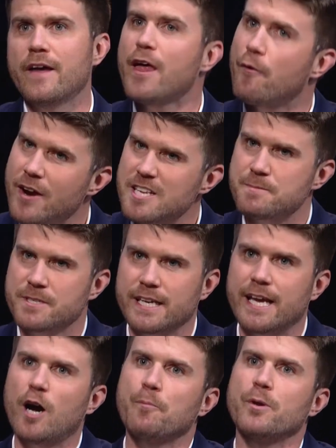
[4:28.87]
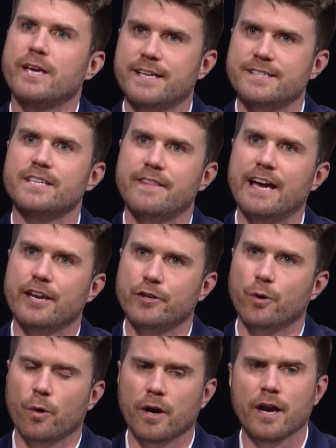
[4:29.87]
and that resume is going to help you get into that
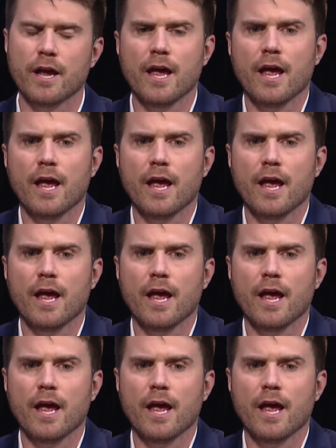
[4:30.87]
door.